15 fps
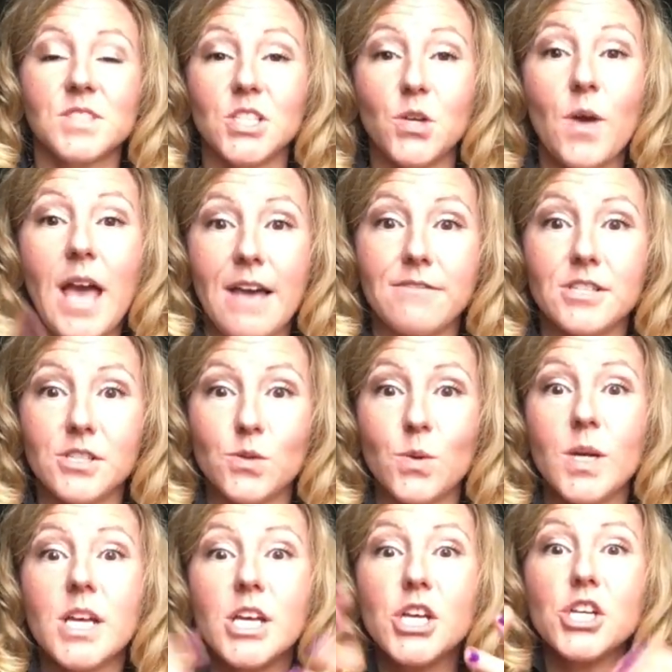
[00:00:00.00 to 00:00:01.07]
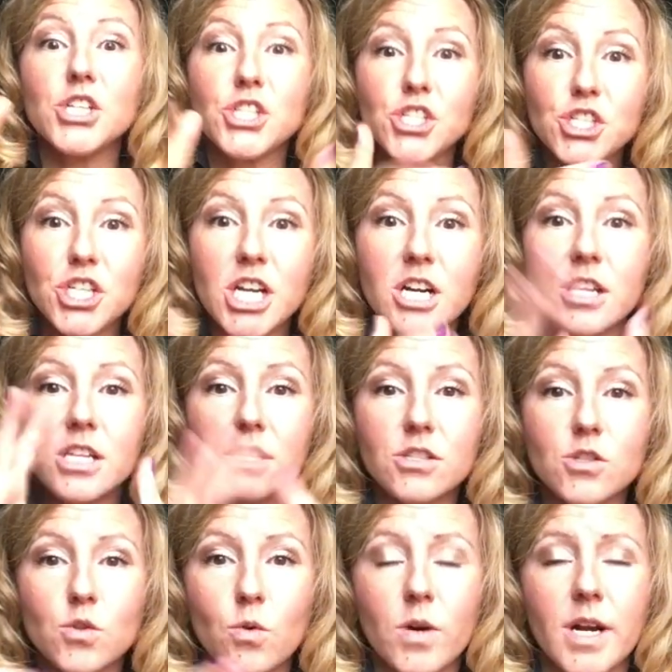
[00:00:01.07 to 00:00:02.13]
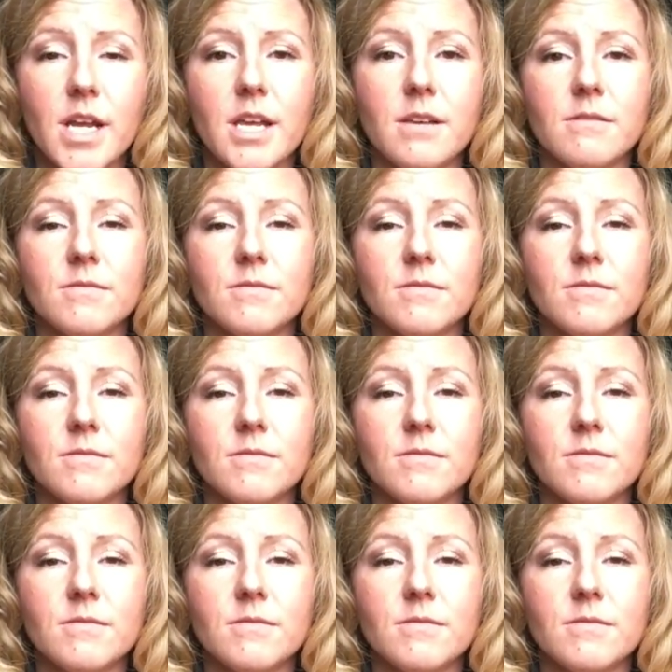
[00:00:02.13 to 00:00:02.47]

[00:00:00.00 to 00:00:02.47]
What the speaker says: You have to share the story.